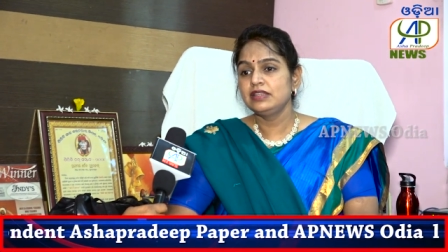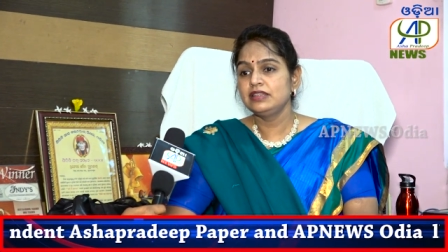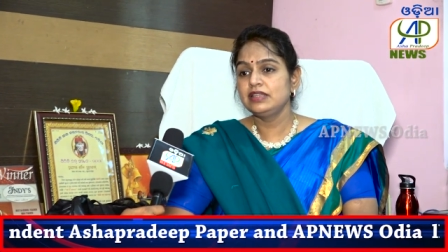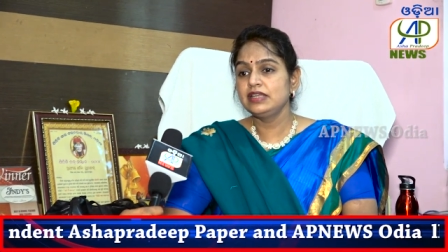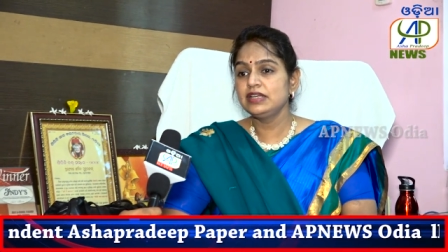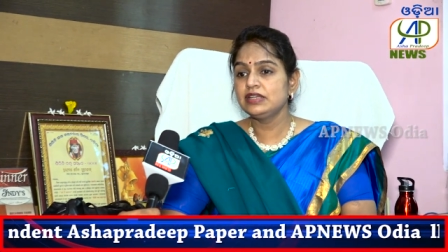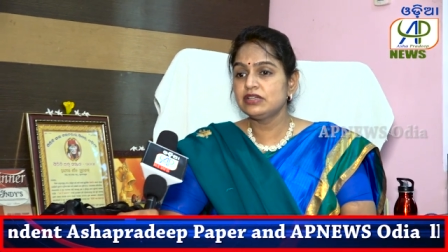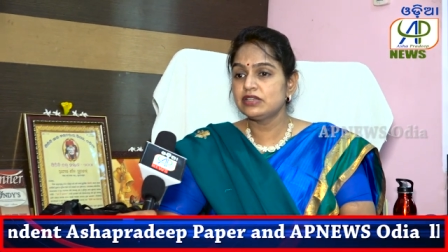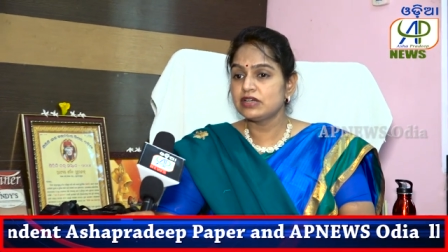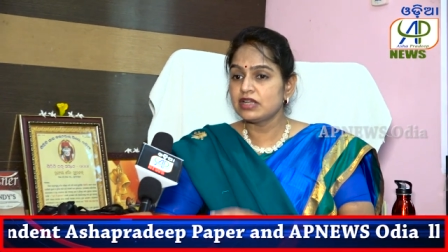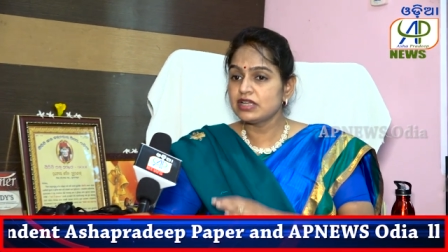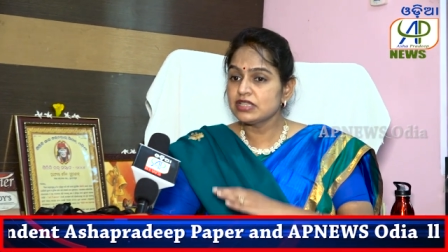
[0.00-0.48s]

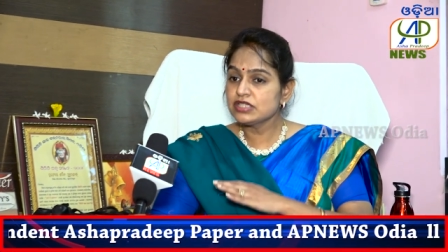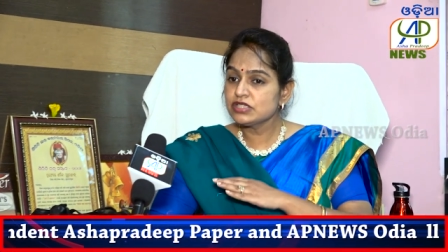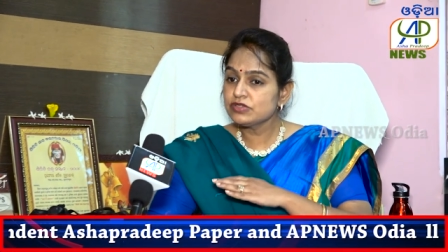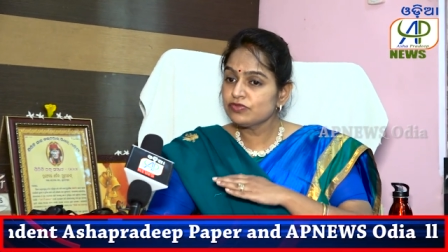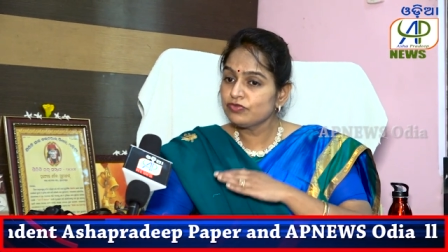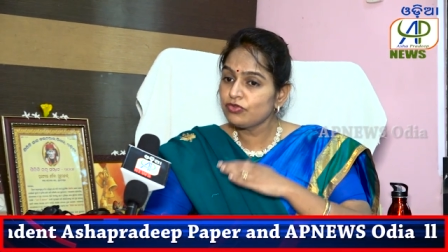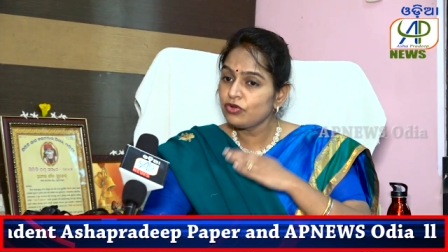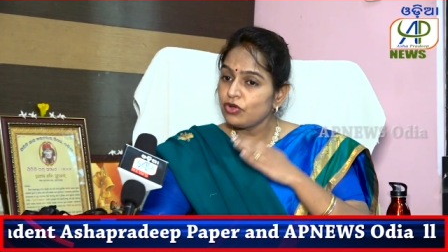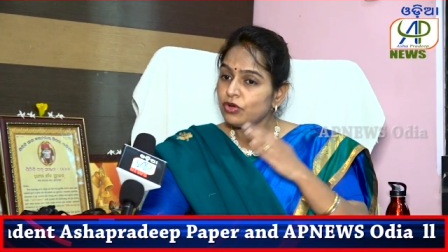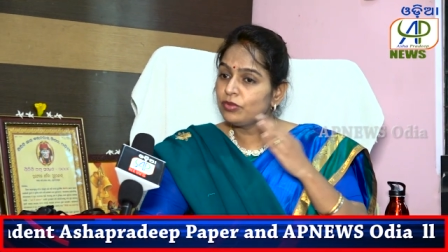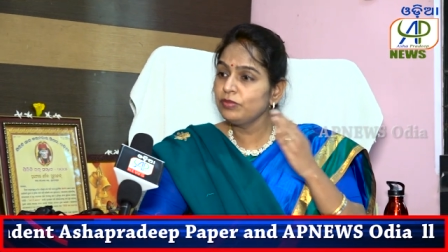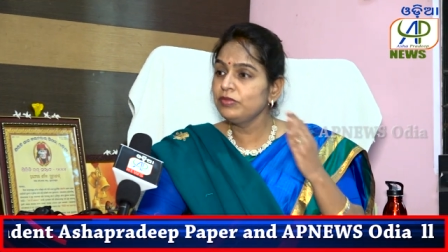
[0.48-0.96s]
they
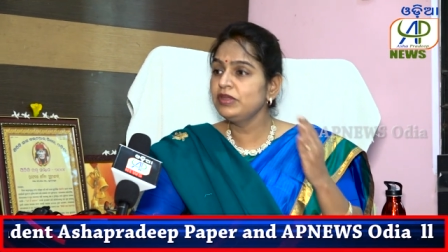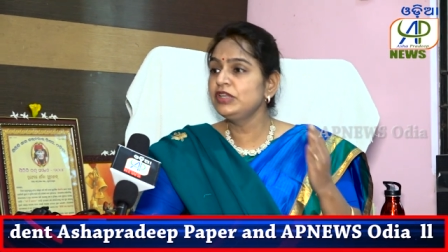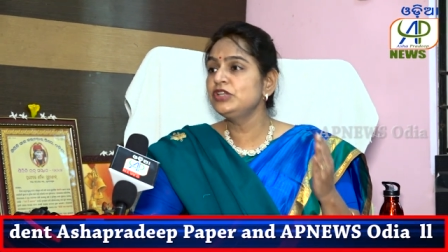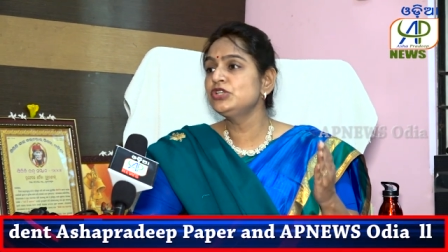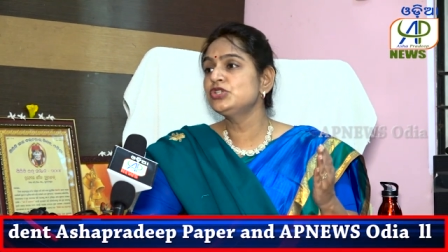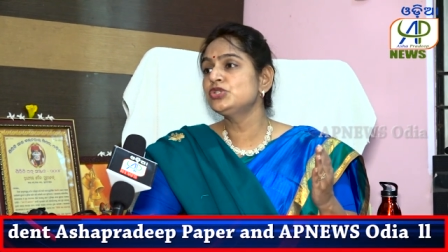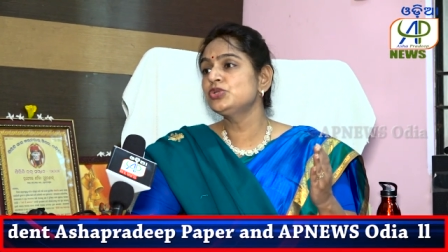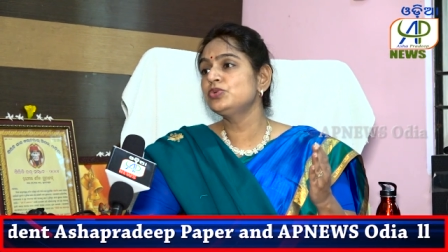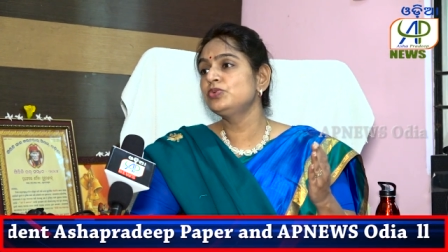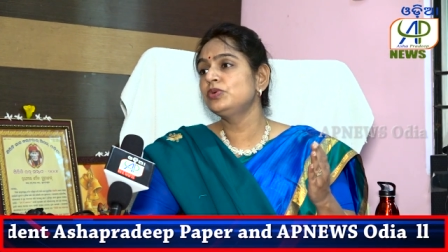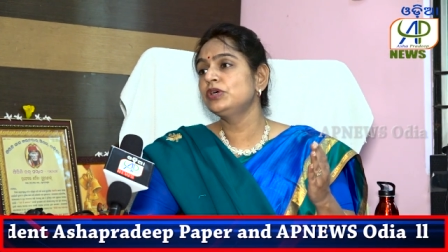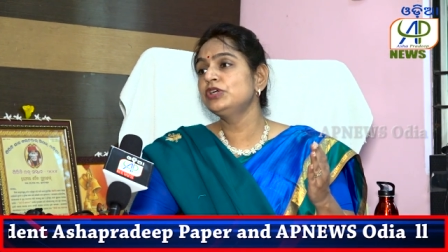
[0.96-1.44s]
transform
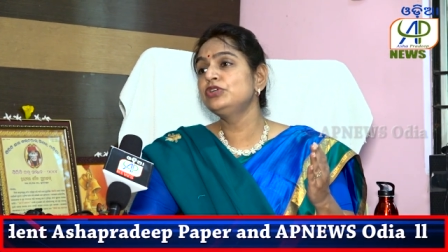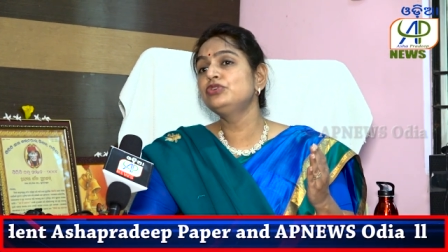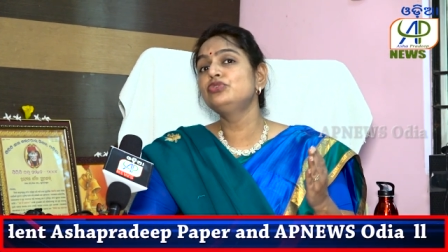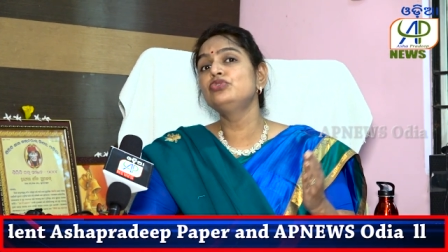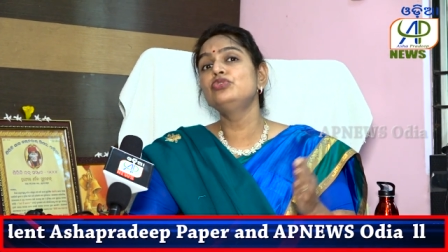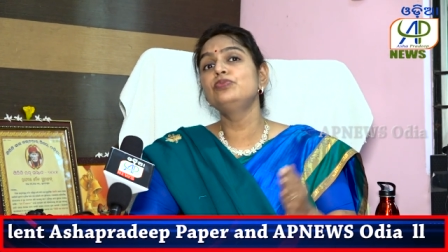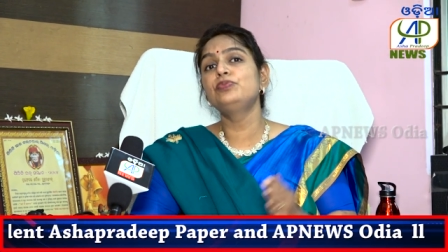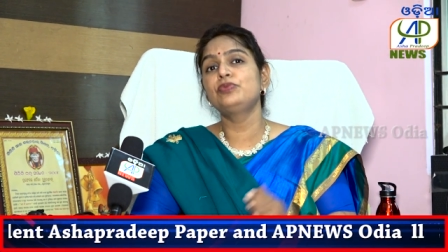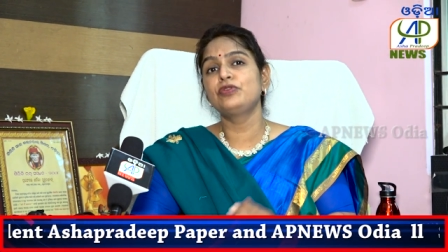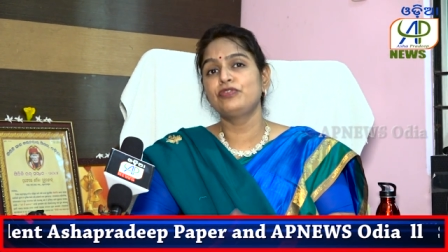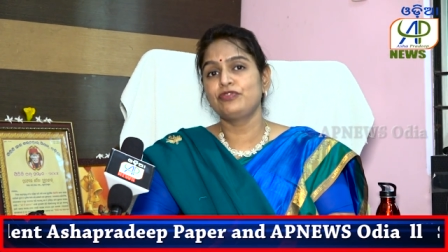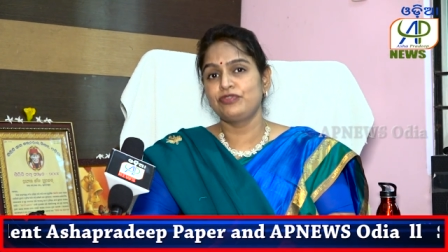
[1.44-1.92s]
into a
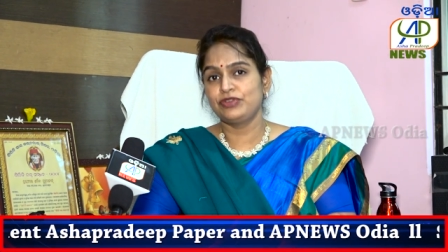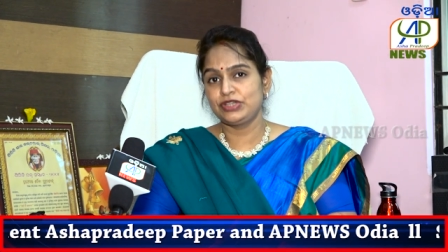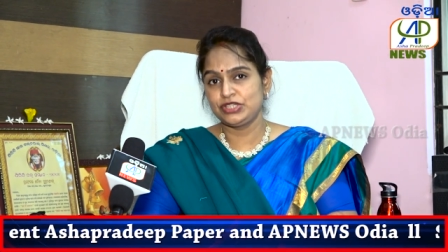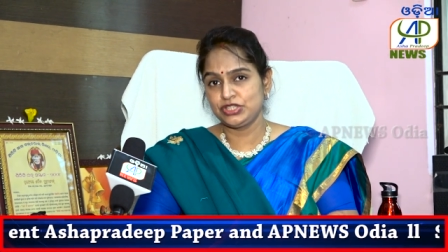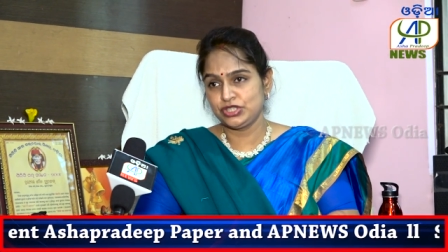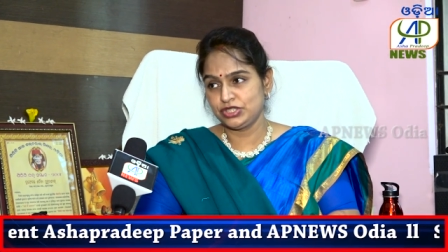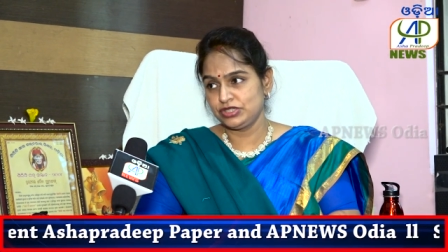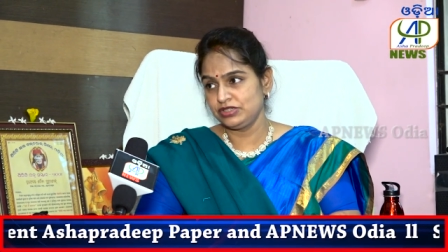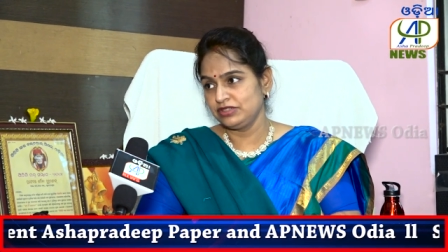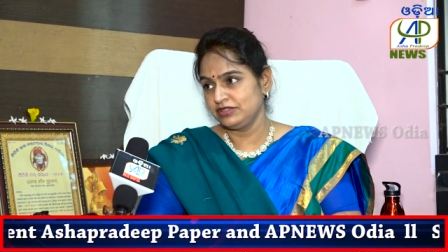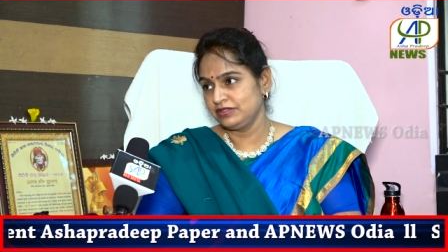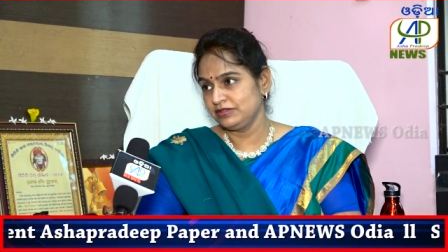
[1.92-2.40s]
true
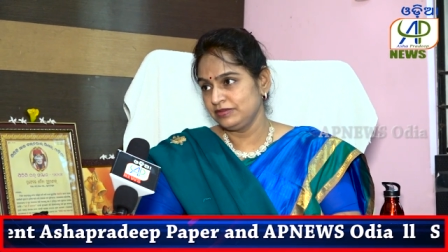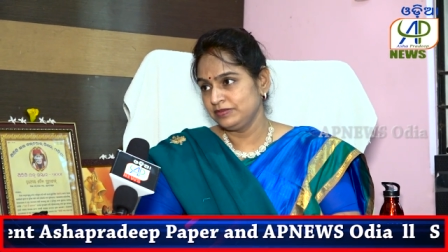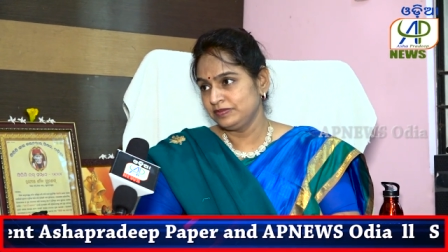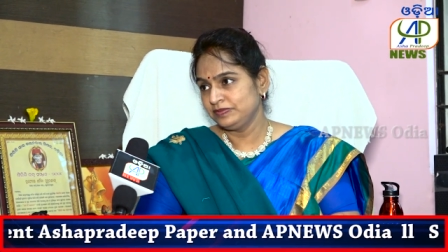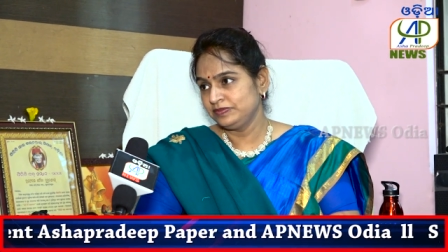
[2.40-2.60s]
professional